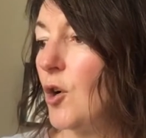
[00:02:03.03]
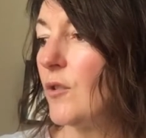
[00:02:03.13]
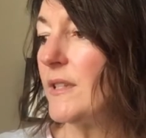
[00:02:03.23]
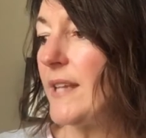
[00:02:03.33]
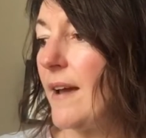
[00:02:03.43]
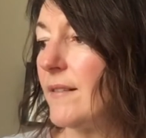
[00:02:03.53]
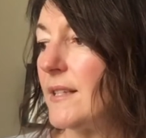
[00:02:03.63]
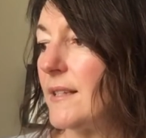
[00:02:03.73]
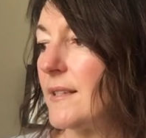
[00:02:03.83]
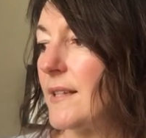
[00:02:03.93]
or a
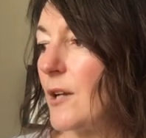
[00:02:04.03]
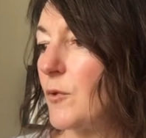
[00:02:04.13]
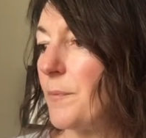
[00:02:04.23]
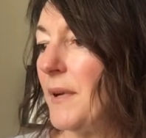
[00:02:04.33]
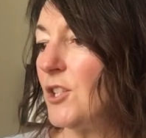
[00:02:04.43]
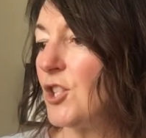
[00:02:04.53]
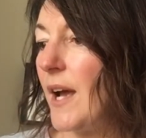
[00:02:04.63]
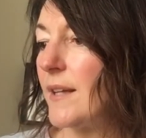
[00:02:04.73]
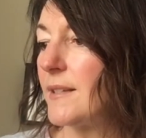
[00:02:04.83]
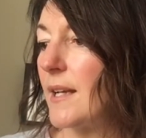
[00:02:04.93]
terrace instead, with big
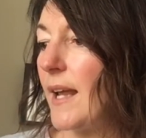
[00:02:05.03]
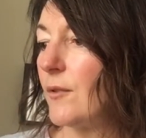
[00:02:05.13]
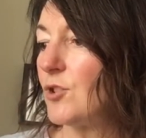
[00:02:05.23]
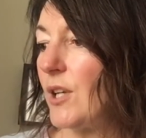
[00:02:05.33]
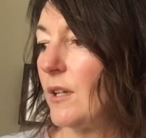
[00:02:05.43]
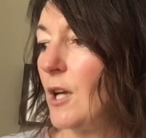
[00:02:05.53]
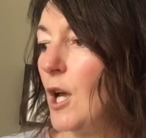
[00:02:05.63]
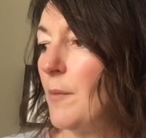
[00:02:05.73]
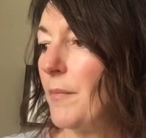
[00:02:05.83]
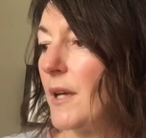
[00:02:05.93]
chairs to lounge in,
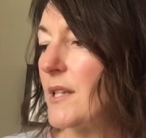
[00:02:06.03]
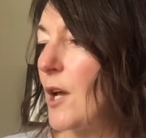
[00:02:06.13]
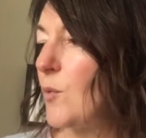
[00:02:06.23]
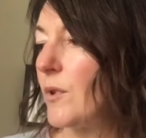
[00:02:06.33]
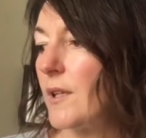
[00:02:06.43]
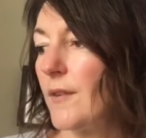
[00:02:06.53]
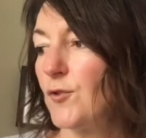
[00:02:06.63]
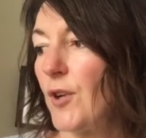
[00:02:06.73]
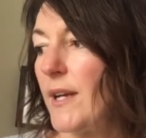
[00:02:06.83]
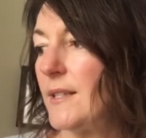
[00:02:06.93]
but I wouldn't have
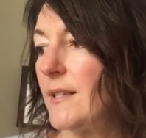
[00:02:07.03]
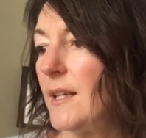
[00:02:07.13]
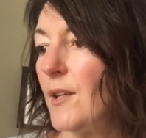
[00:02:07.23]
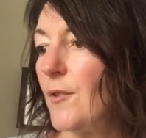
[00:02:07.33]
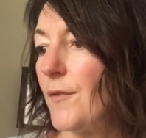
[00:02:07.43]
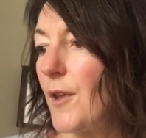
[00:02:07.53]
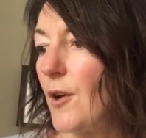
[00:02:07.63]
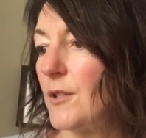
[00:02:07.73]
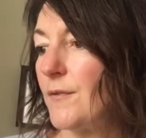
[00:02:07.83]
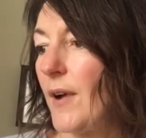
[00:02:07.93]
traded either of
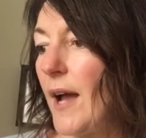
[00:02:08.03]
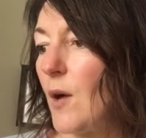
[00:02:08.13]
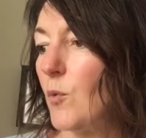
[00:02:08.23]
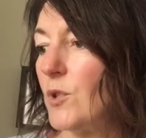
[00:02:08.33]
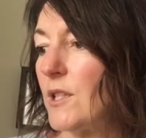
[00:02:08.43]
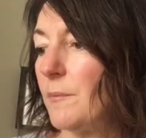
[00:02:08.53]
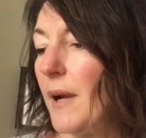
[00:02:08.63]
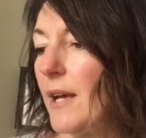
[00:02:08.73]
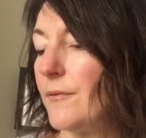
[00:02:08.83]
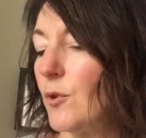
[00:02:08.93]
those for our wooden
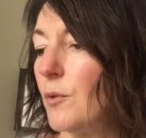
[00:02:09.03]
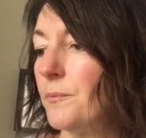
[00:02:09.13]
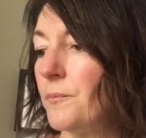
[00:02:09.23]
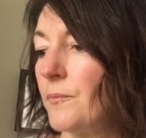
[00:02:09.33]
platform.